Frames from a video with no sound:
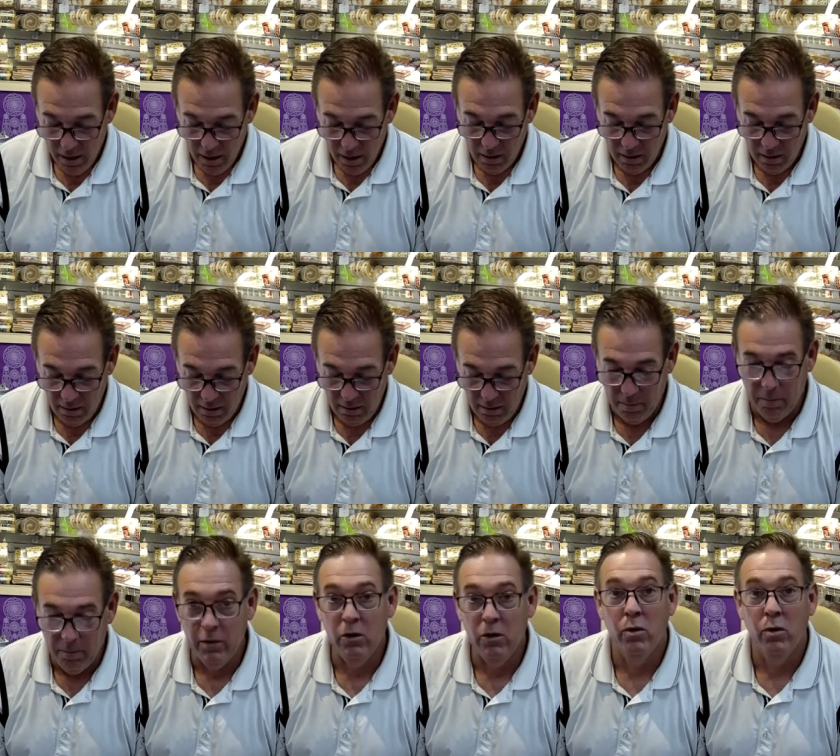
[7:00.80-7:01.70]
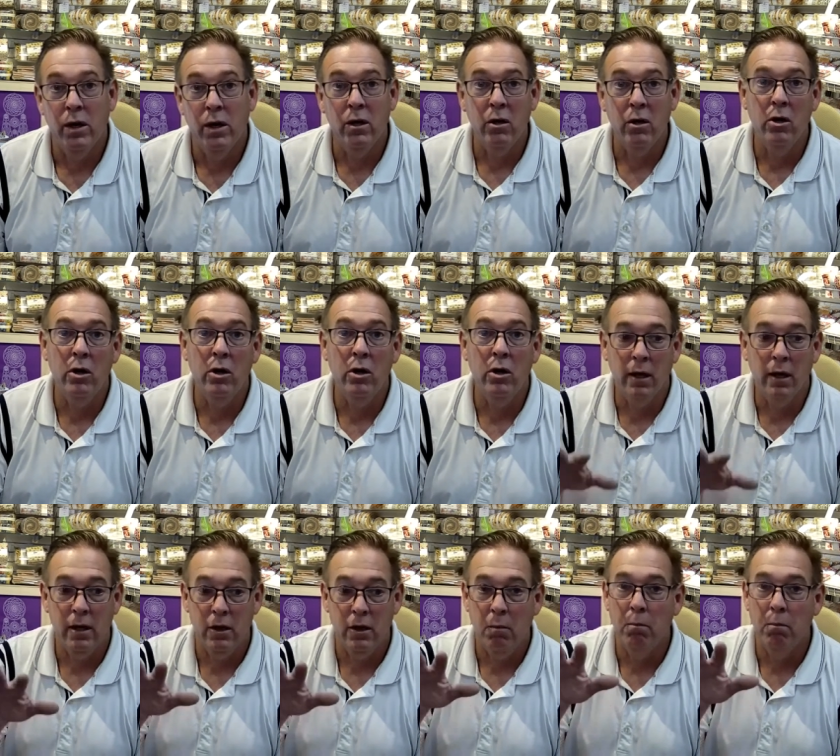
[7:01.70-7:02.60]
Um, you can look
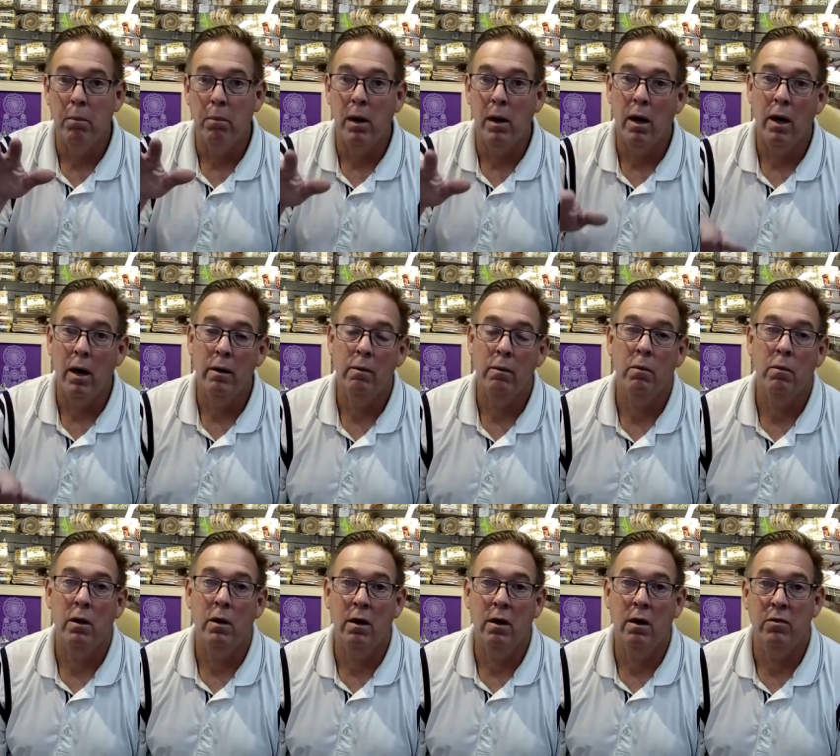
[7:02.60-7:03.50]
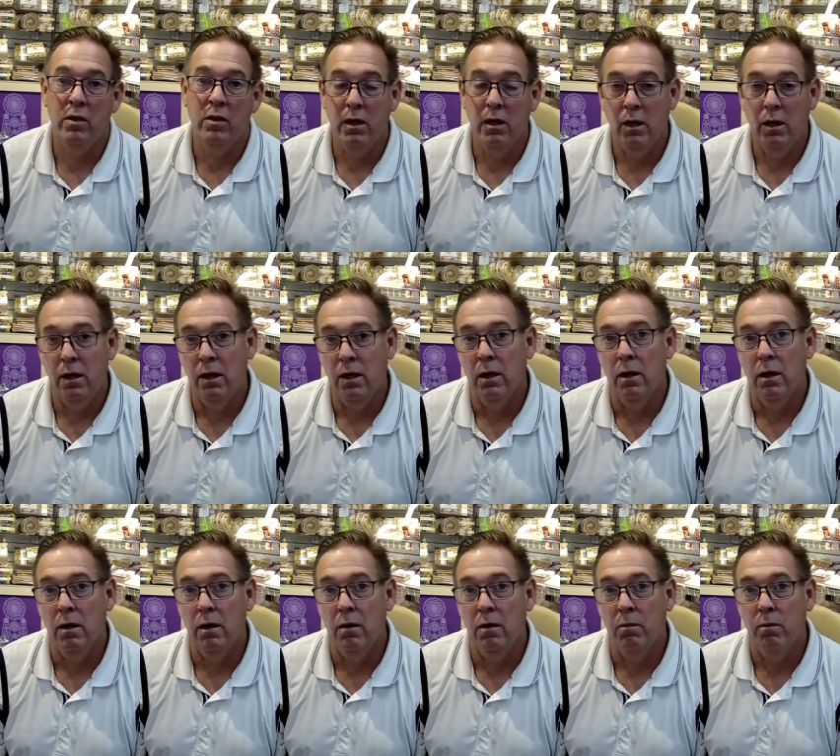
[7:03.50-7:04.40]
at the bottom of the
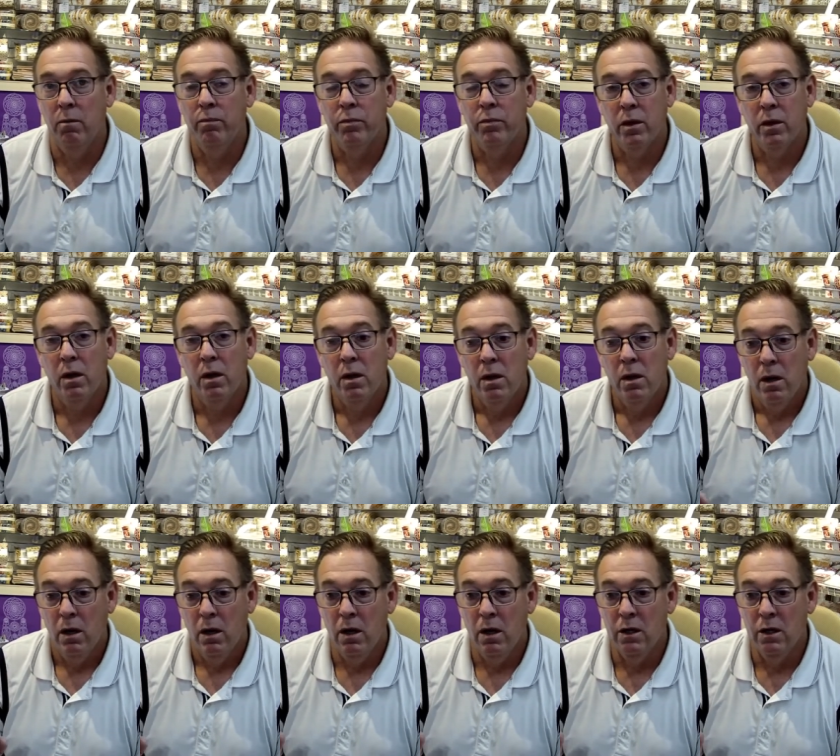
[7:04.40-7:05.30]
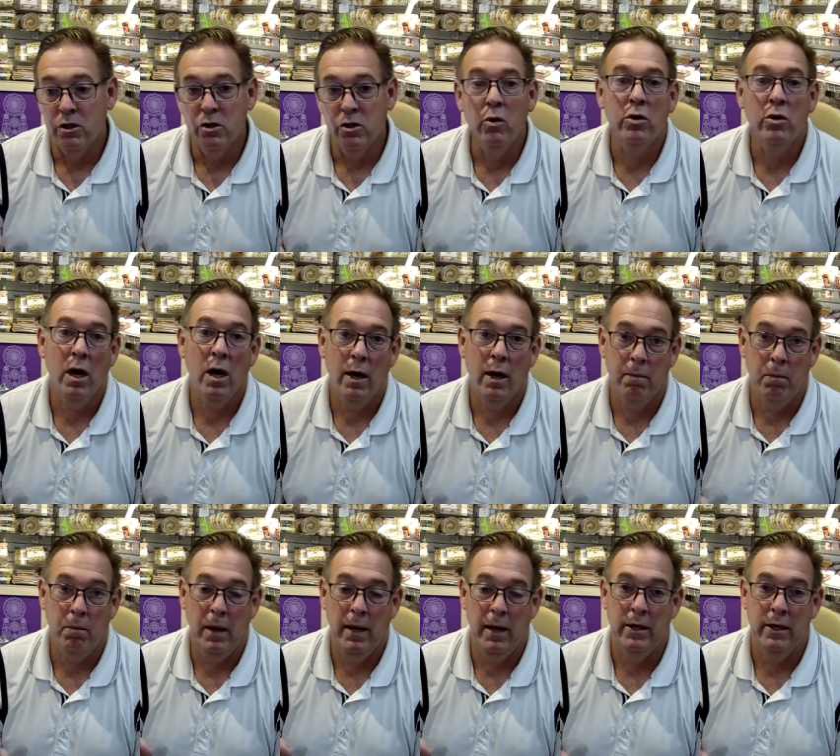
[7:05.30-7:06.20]
um, uh, SewTime
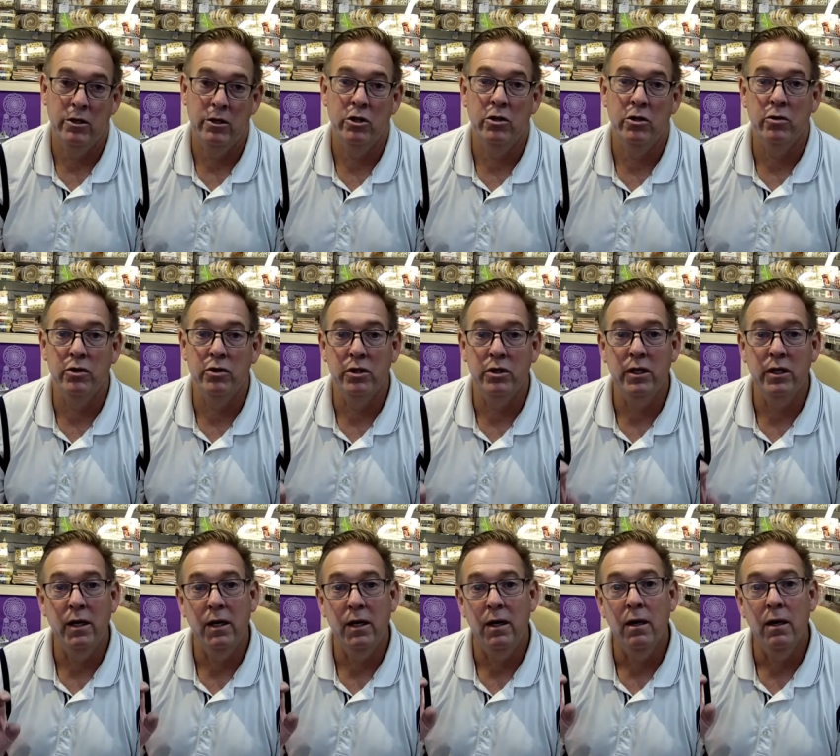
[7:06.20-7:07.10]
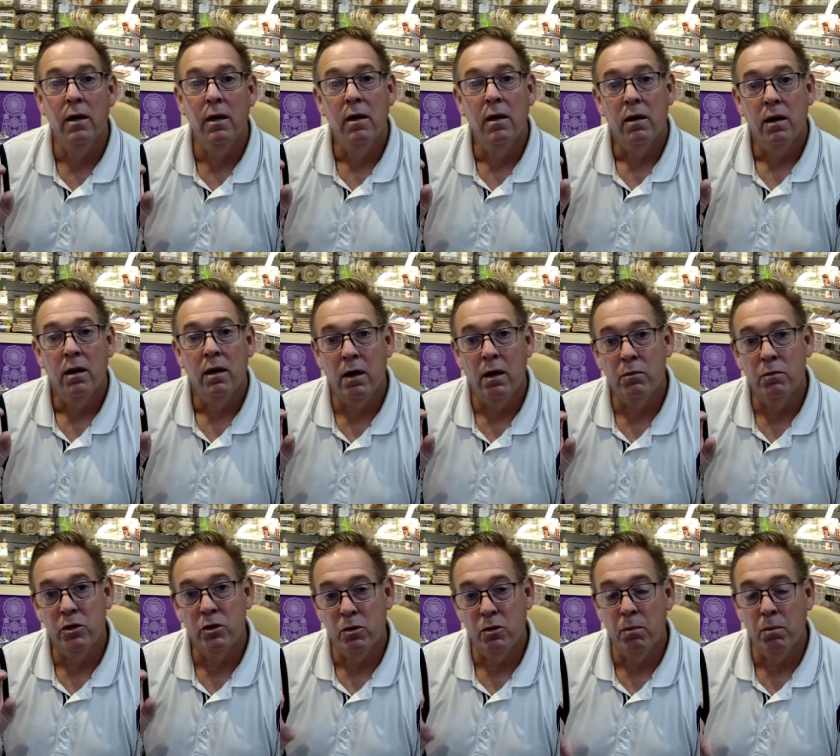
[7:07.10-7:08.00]
page and you'll see um,
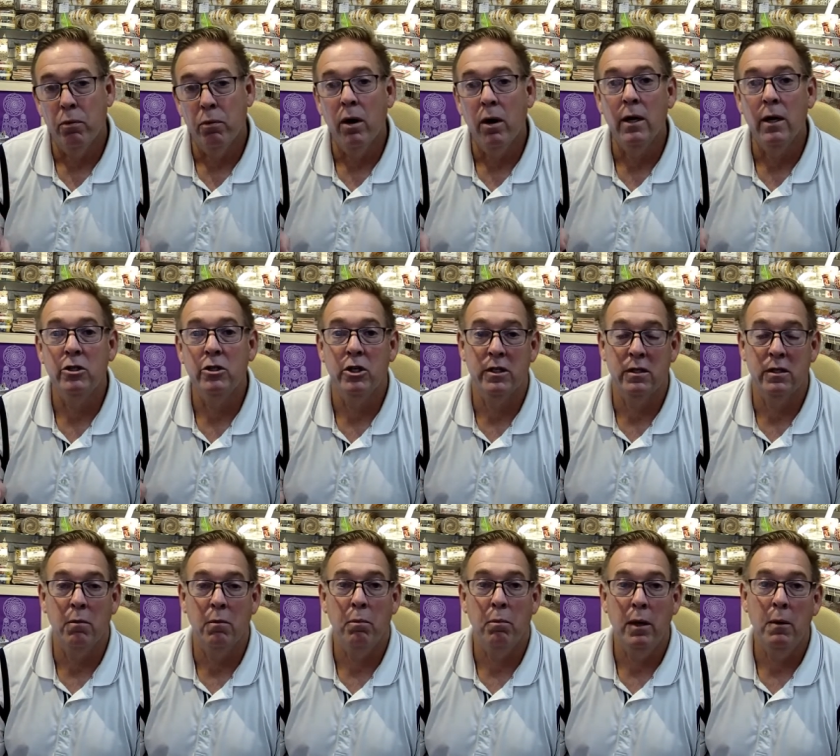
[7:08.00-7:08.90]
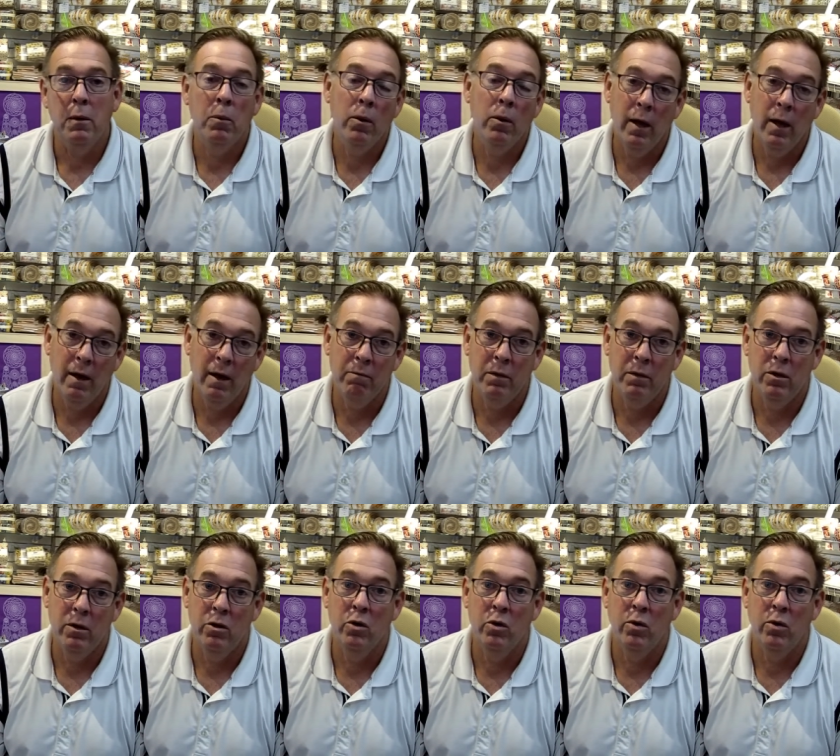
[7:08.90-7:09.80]
some projects that people have been
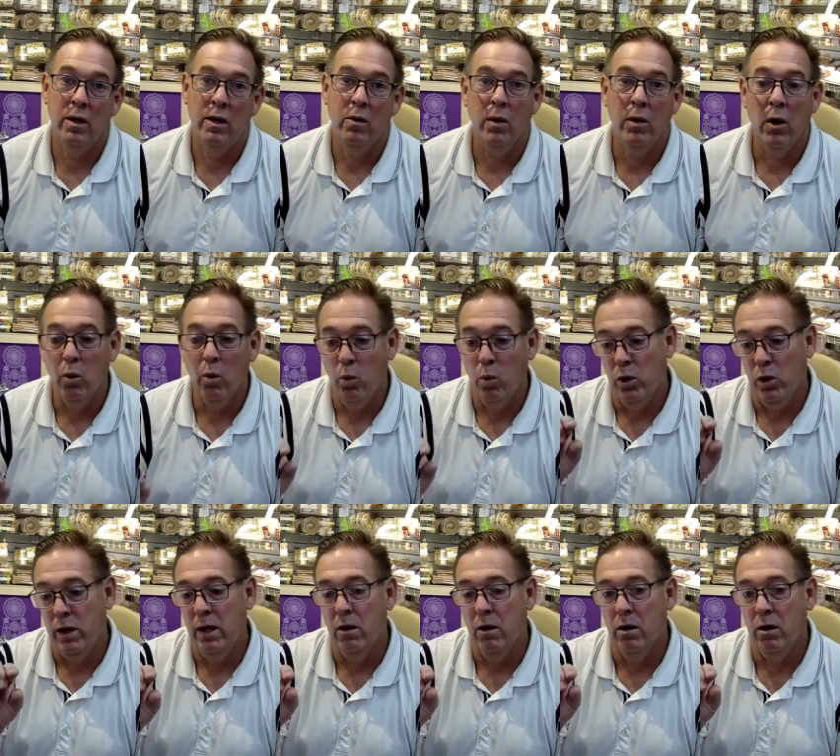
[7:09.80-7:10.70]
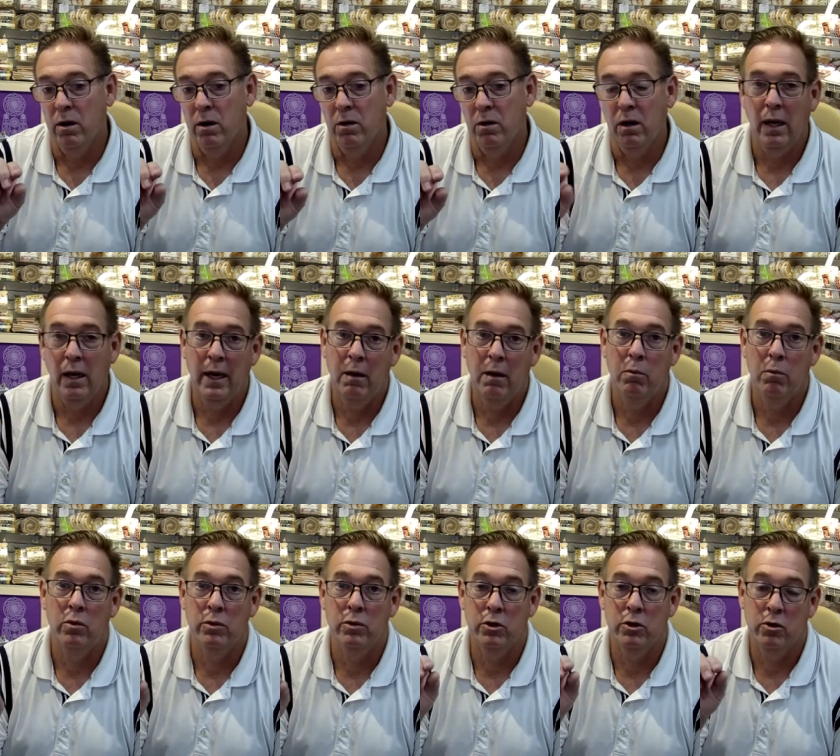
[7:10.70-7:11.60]
doing. We are working on the
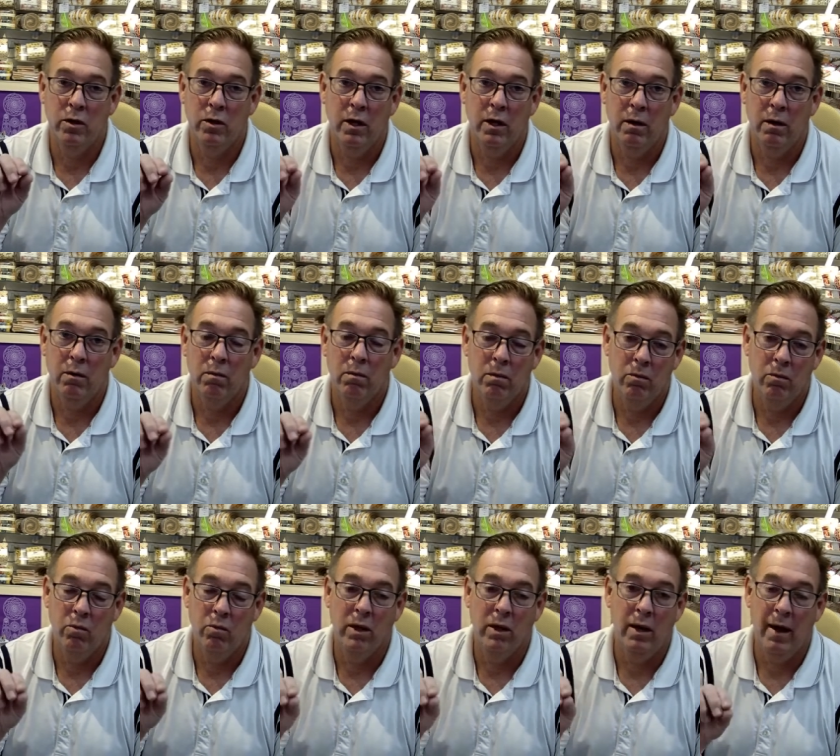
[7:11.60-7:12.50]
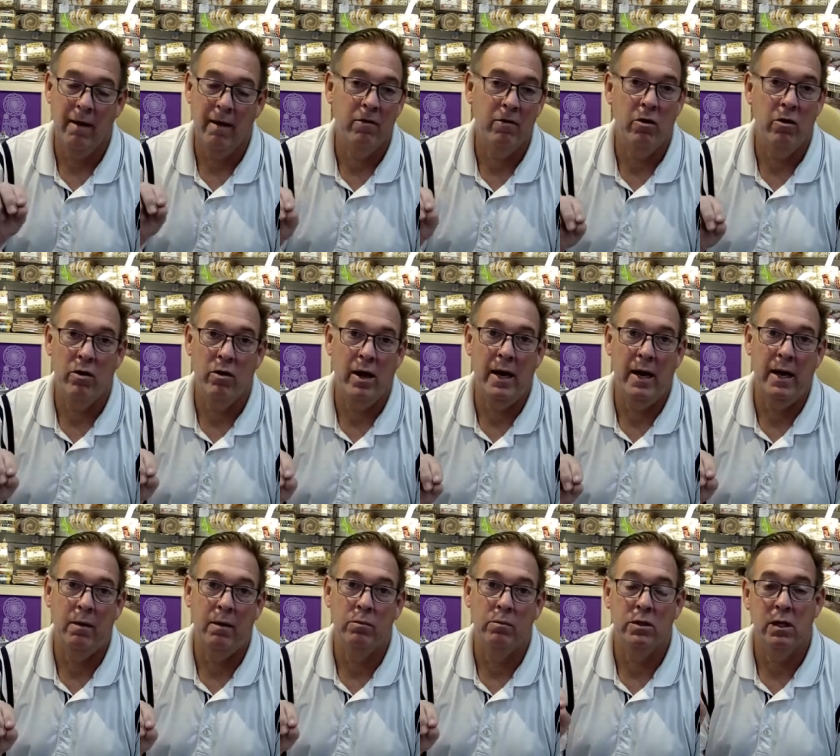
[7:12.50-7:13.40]
labels so that we have their
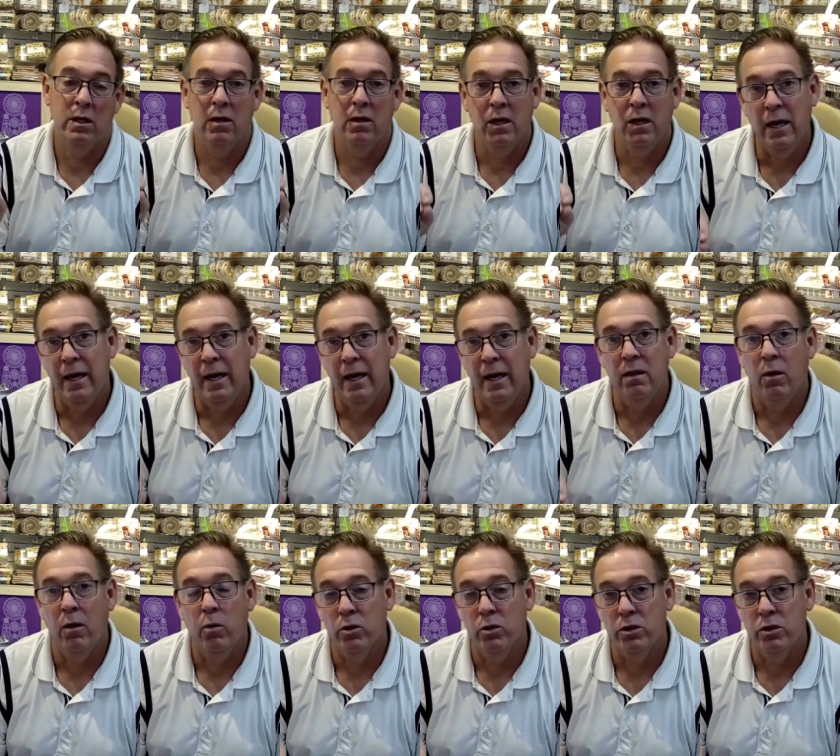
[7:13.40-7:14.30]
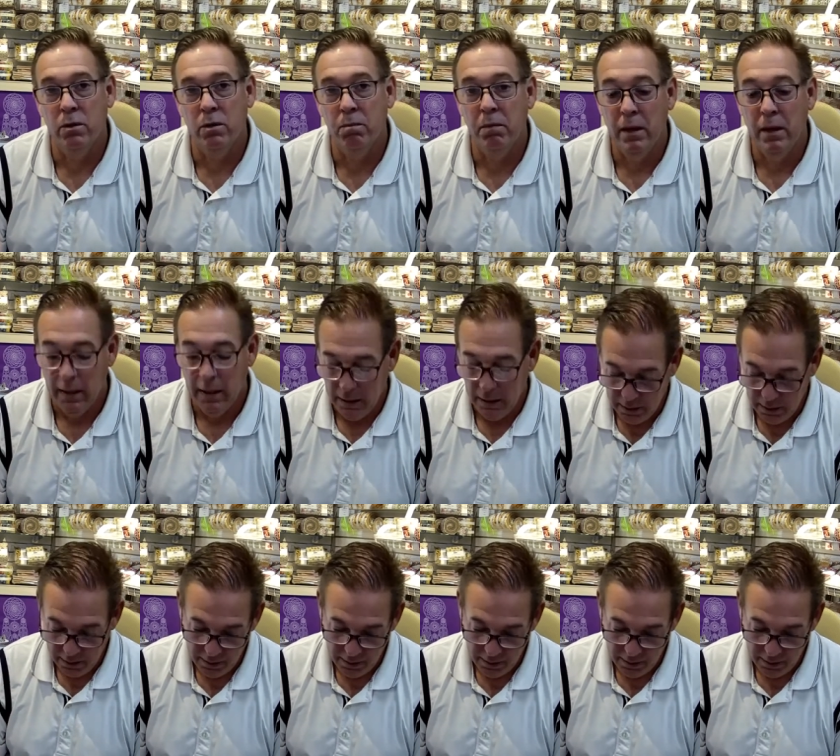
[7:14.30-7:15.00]
names and the date they were submitted.